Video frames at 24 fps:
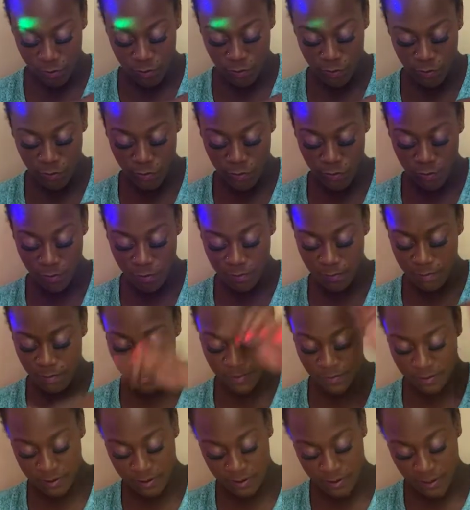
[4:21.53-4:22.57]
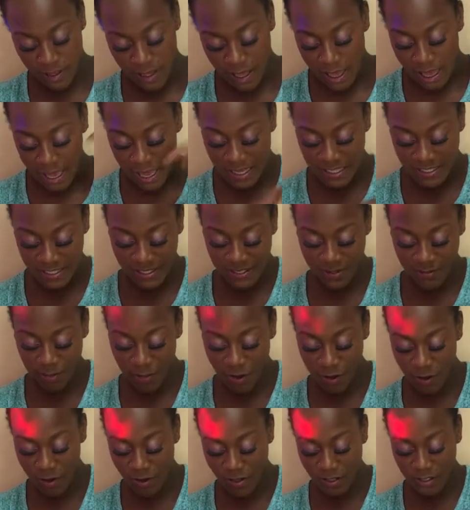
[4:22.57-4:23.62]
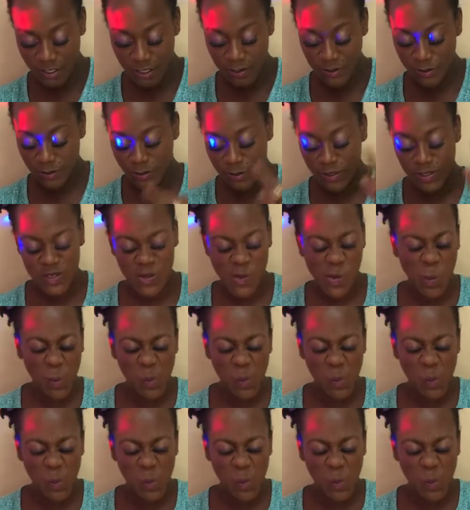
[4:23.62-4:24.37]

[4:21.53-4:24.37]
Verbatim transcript: Whoop. A small nose.